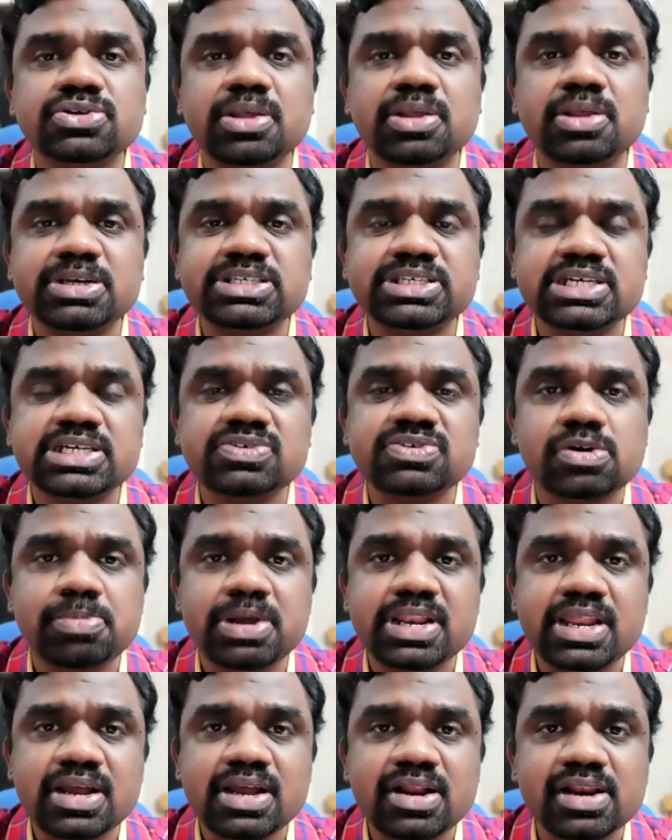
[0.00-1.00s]
The message will
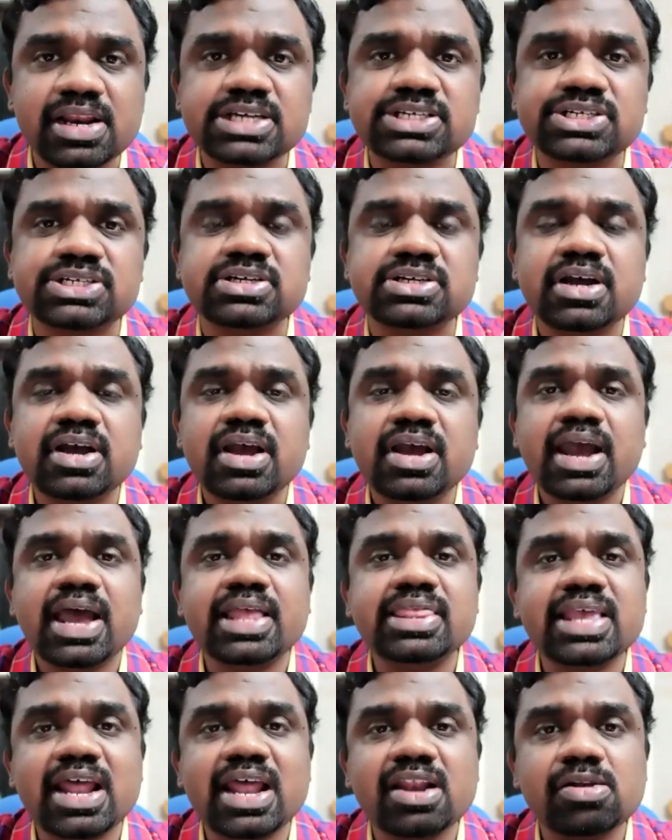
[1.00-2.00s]
be in English,
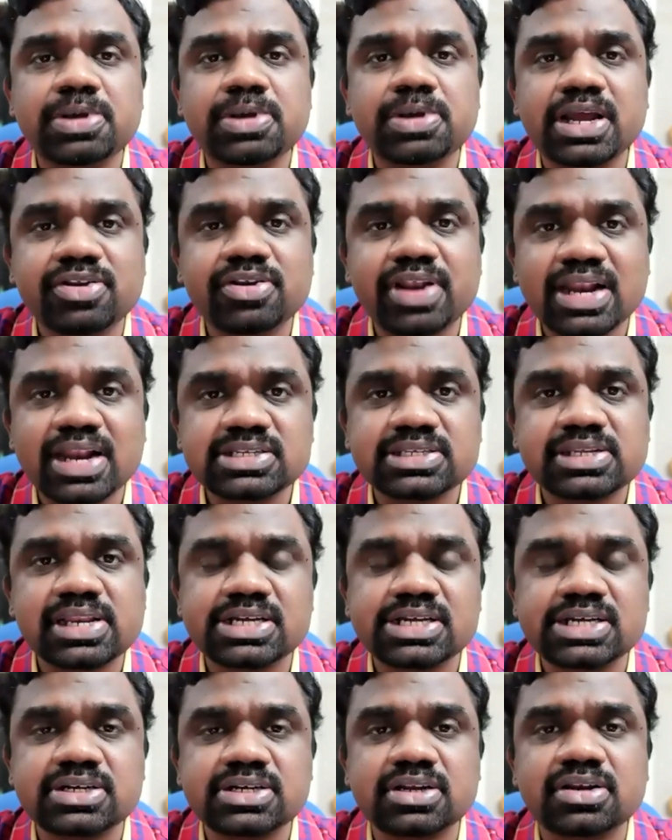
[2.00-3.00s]
and there will be a
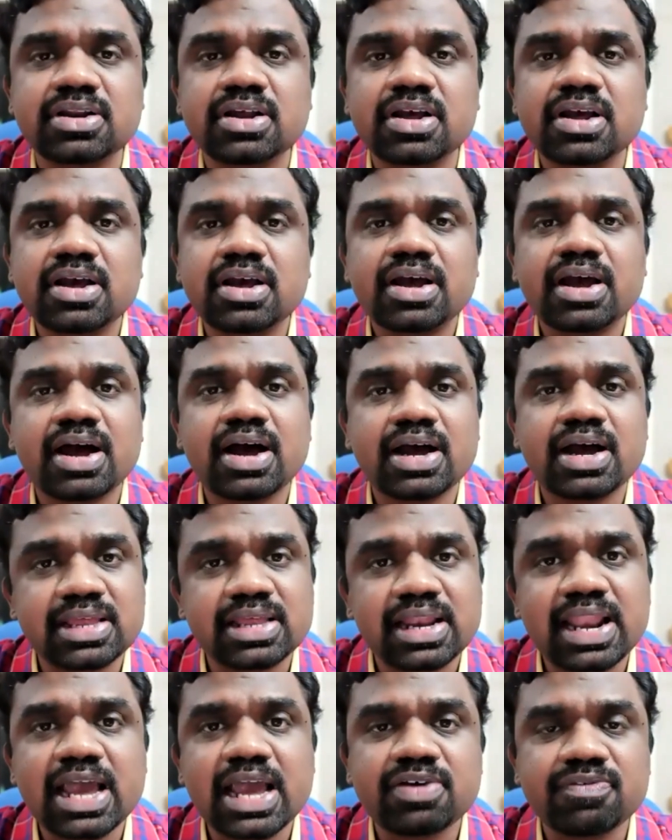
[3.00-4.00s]
translation in
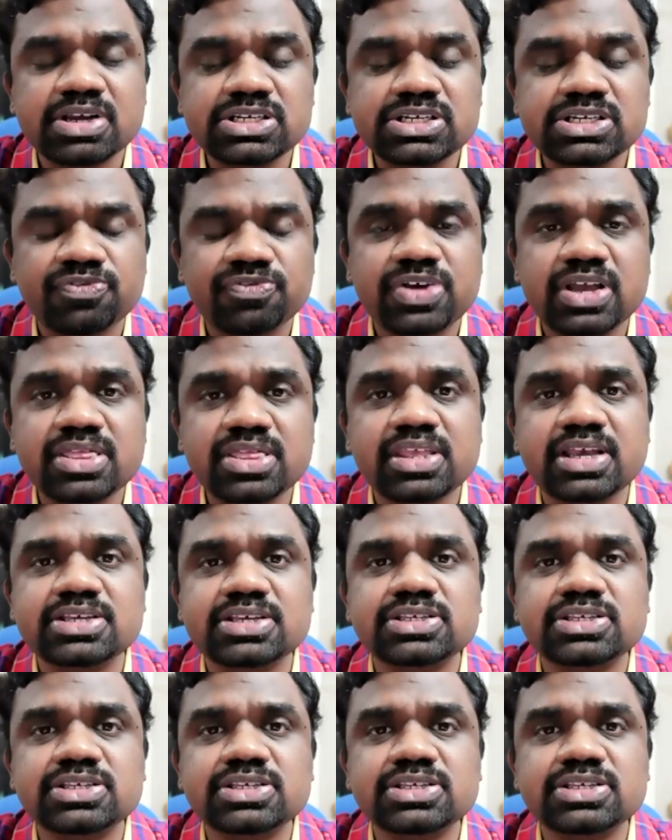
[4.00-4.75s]
the language of Hindi.